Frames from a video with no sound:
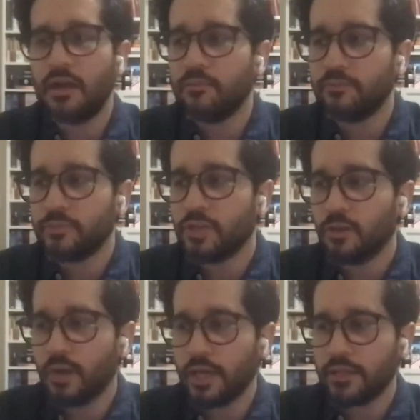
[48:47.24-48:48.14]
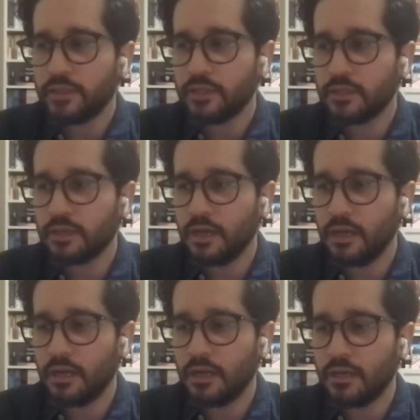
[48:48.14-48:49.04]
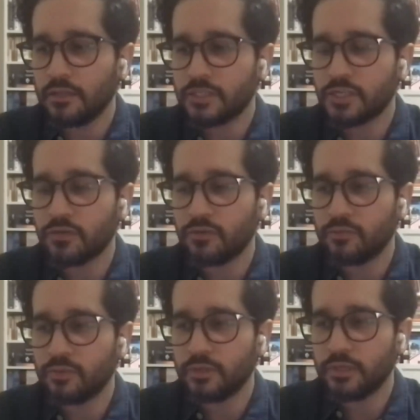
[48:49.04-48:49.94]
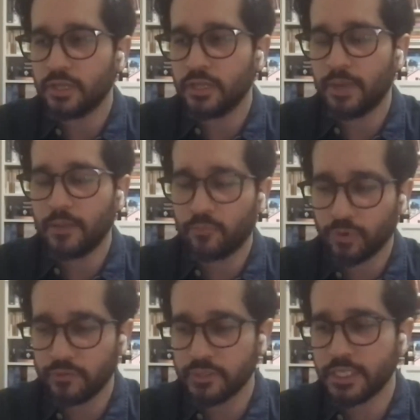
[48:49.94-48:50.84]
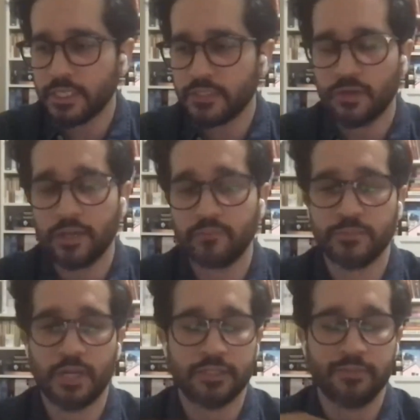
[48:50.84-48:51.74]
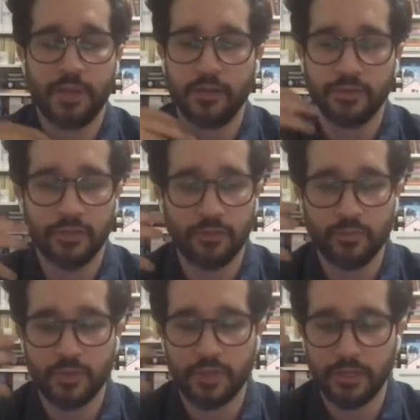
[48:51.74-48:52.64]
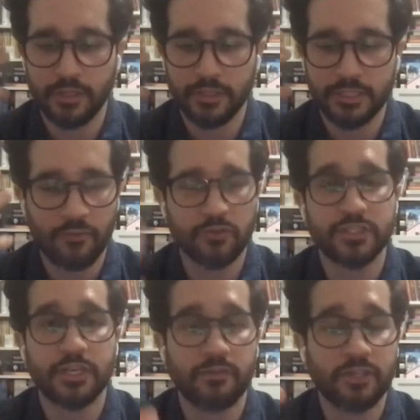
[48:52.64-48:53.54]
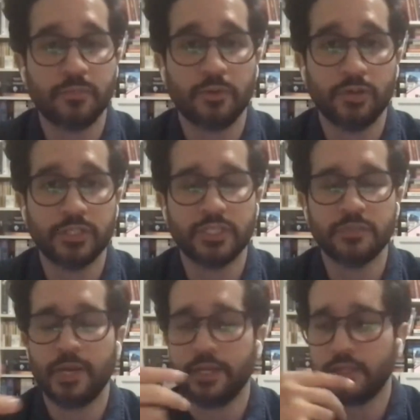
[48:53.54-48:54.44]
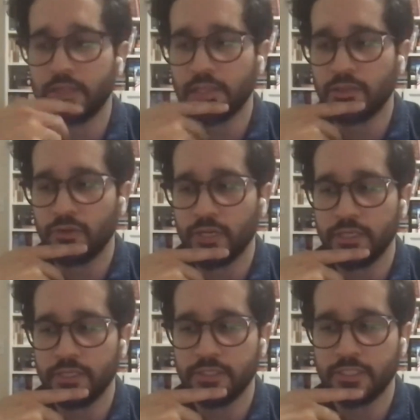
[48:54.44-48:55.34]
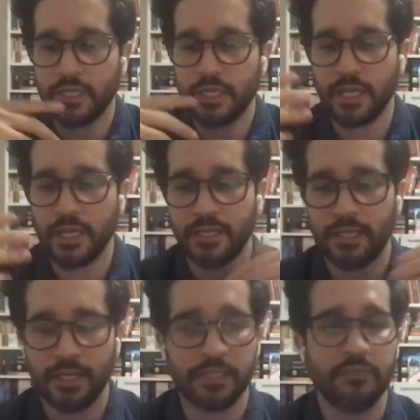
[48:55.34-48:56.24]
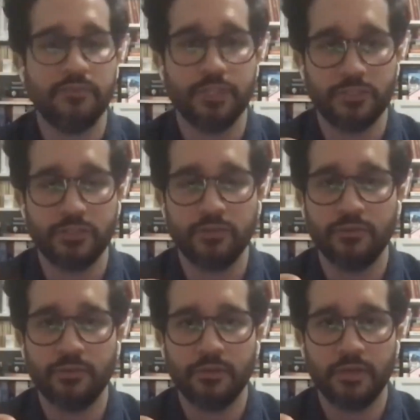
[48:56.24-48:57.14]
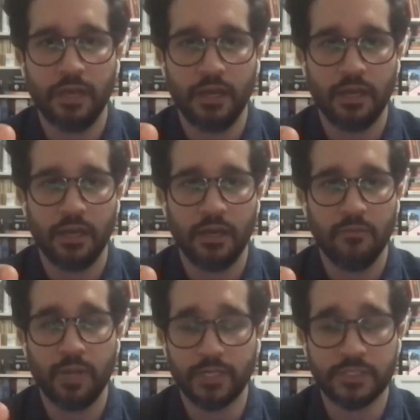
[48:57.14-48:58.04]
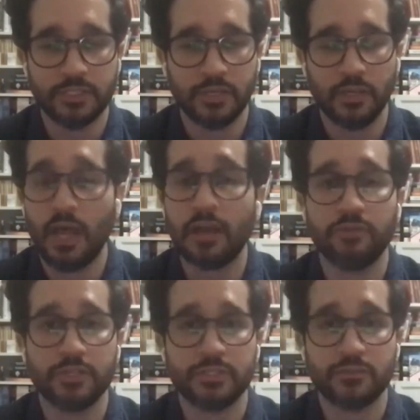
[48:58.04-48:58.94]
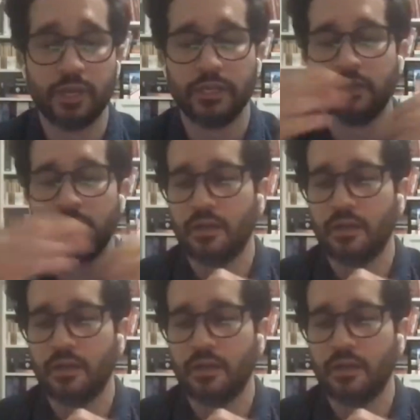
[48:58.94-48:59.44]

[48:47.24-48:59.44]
I think so in my previous answer, I talked about, the diversity of experiences, but I think that there is a connective tissue amongst a lot of us, right?